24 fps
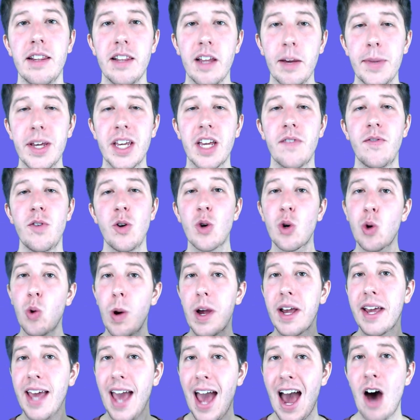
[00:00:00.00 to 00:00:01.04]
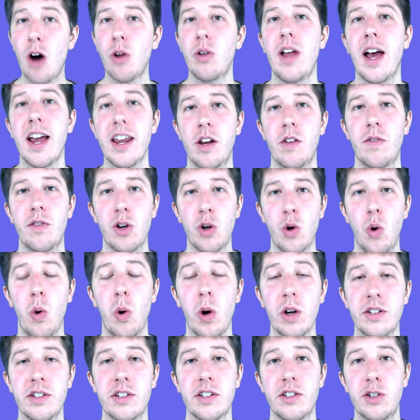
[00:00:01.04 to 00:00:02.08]
Let me give you a quick outline of the
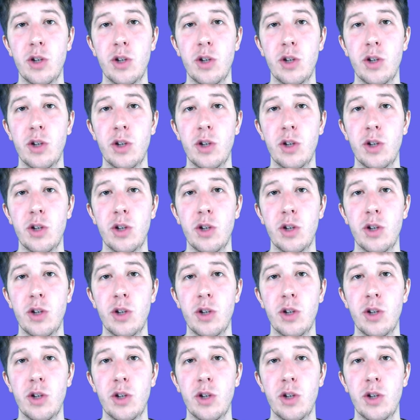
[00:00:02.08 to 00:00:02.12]
course